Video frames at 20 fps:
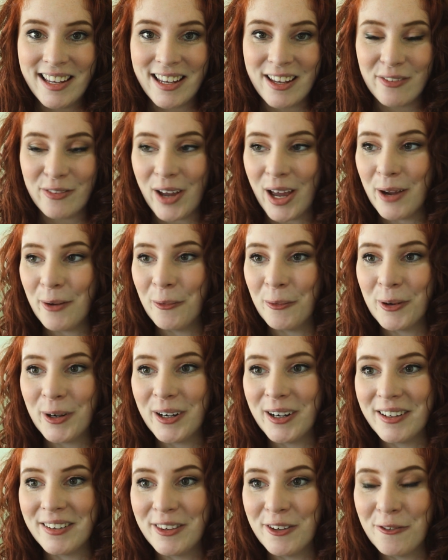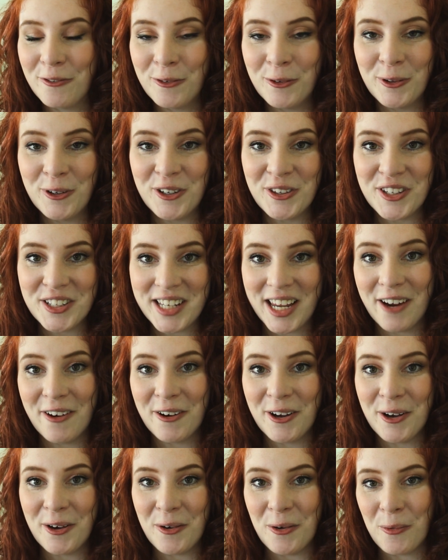If I were the fool in the
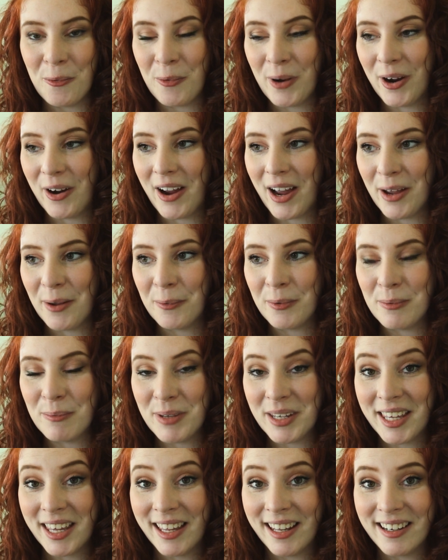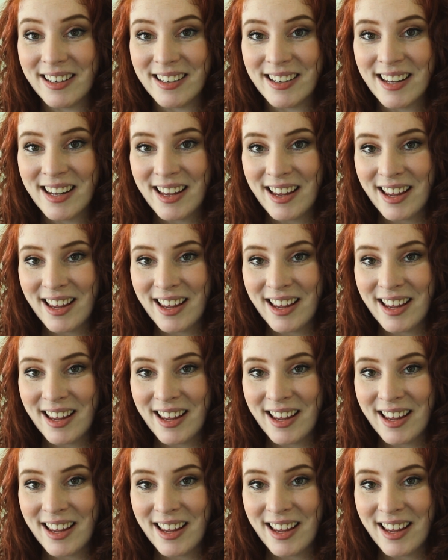tarot, where I would begin,